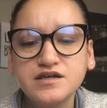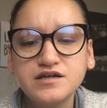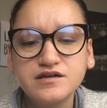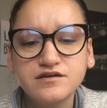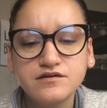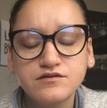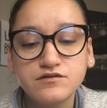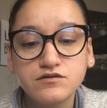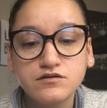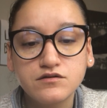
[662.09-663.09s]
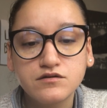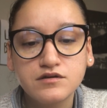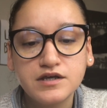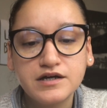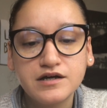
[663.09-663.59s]
they
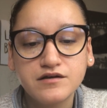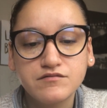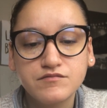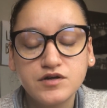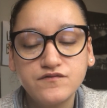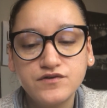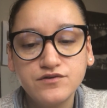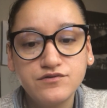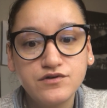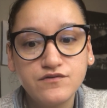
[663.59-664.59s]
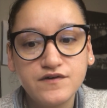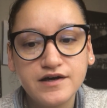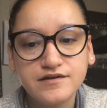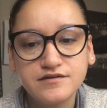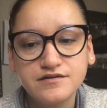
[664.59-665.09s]
got confused so
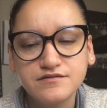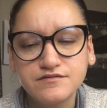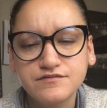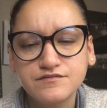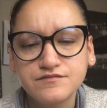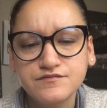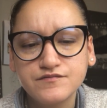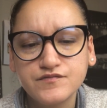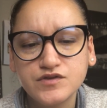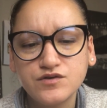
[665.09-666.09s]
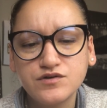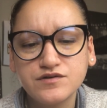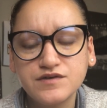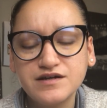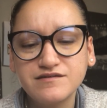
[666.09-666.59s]
fast. Or
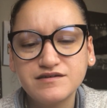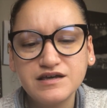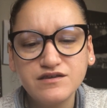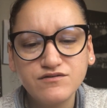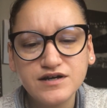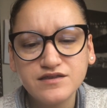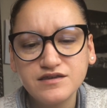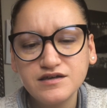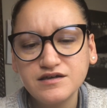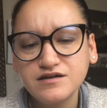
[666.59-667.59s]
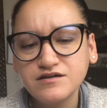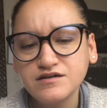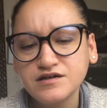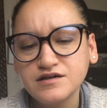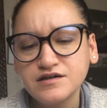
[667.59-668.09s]
they didn't say the right thing.
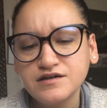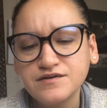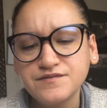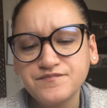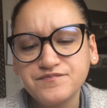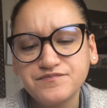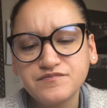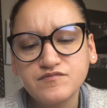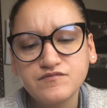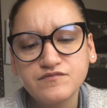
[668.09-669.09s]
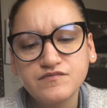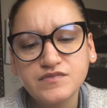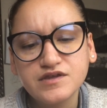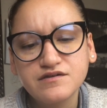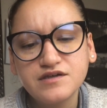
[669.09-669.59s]

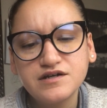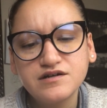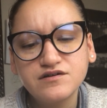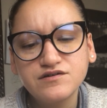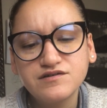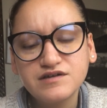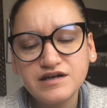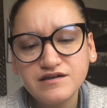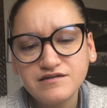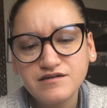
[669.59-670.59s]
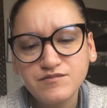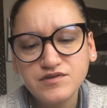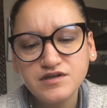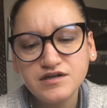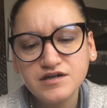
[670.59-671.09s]
They didn't understand
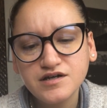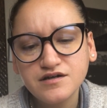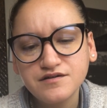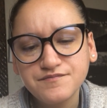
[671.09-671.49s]
something.